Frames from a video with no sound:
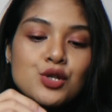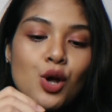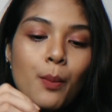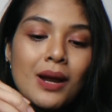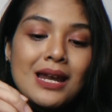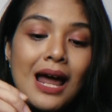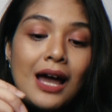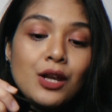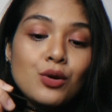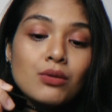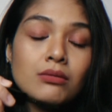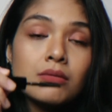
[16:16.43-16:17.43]
Sobrang
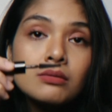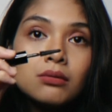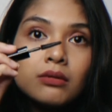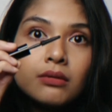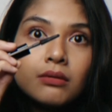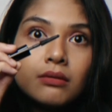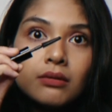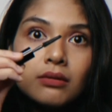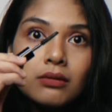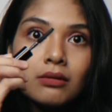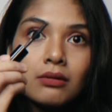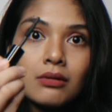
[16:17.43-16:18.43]
laki nung
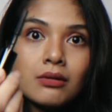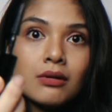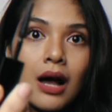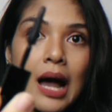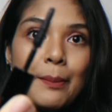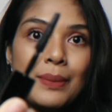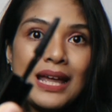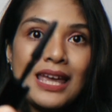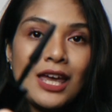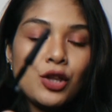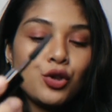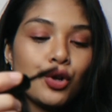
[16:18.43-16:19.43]

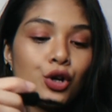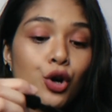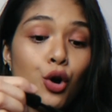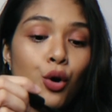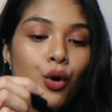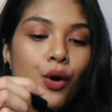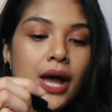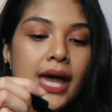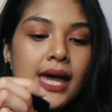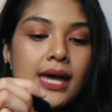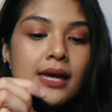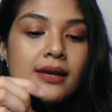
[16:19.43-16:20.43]
applicator
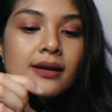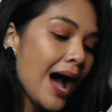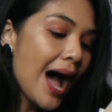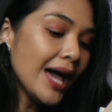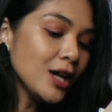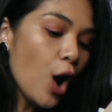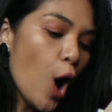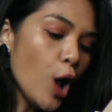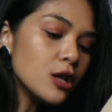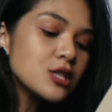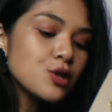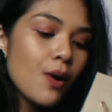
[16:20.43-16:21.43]
OA. I
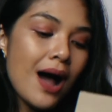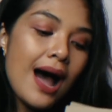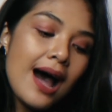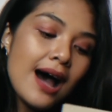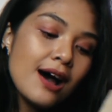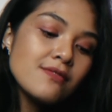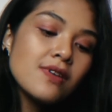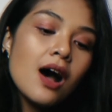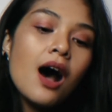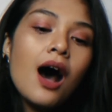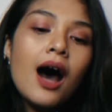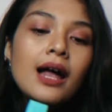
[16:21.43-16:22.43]
also have
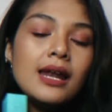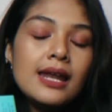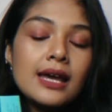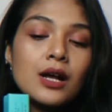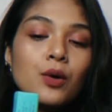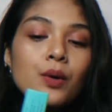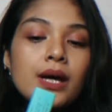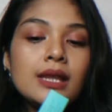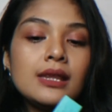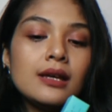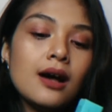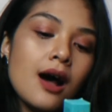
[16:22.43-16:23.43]
a
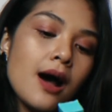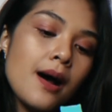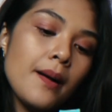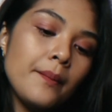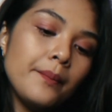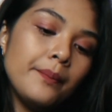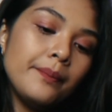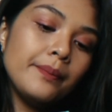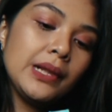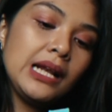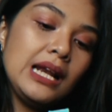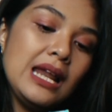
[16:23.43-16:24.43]
liquid
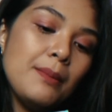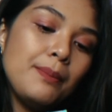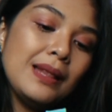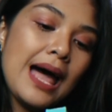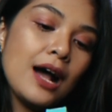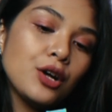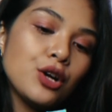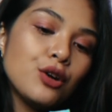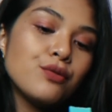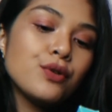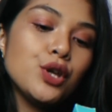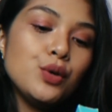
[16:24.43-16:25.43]
lip
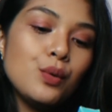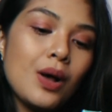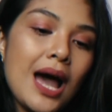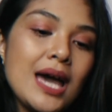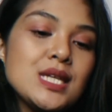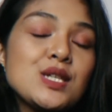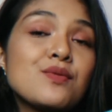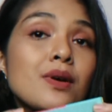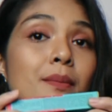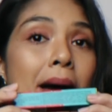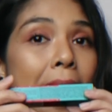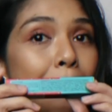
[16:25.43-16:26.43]
lacquer for you guys
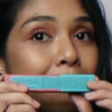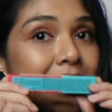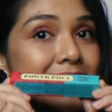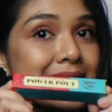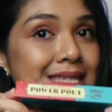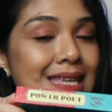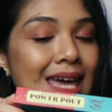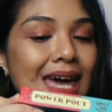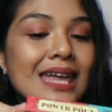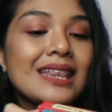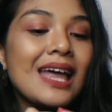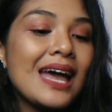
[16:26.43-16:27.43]
from Happy
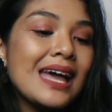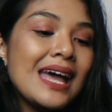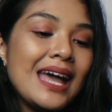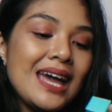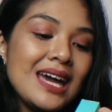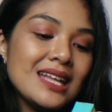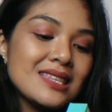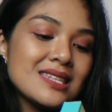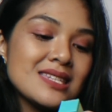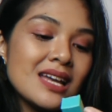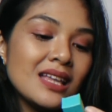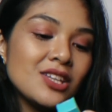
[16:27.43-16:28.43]
Skin.
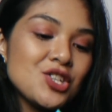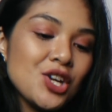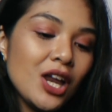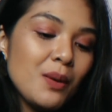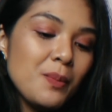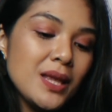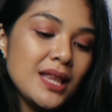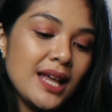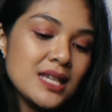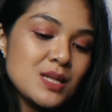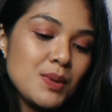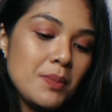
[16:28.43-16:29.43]
It's the Shut Up and
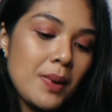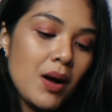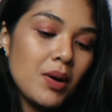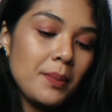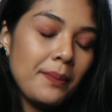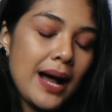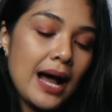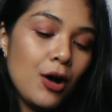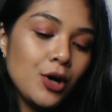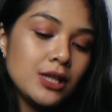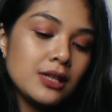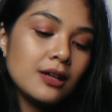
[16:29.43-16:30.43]
Kiss Me Power
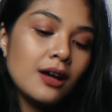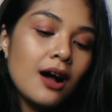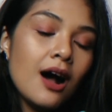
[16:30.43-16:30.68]
Pout